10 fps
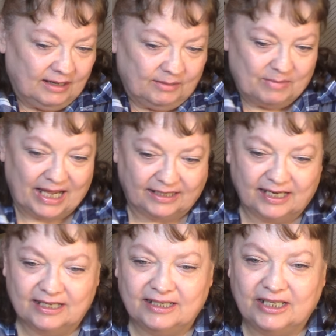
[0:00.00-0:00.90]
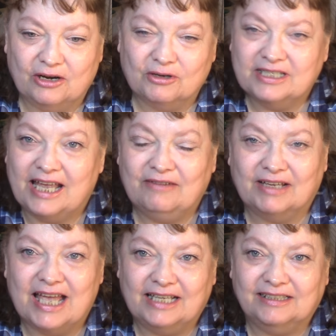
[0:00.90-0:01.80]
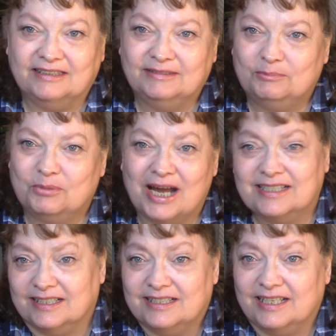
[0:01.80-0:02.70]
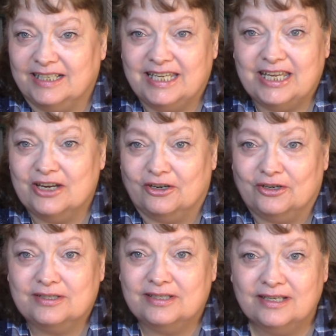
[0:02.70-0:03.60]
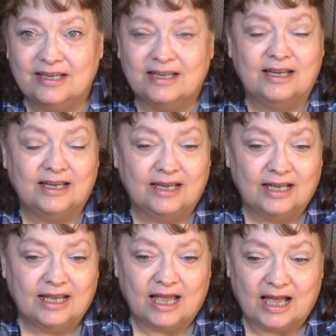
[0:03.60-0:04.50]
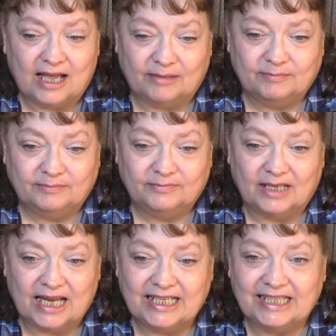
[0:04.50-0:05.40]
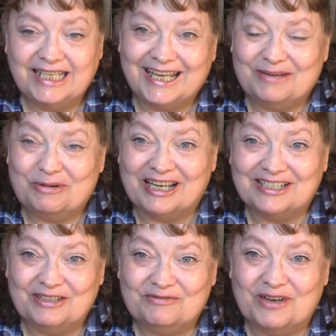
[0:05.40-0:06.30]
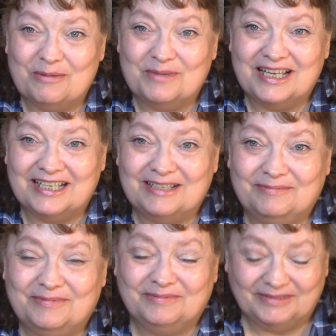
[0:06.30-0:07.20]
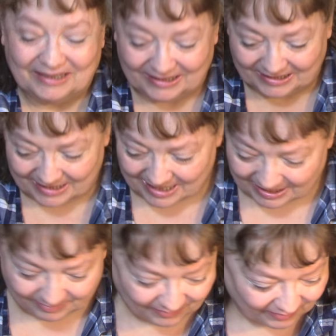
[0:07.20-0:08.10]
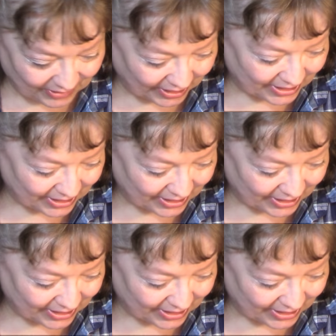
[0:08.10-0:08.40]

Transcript: But, you know, because I haven't gotten presents in years, um, I did get a present from a, a, very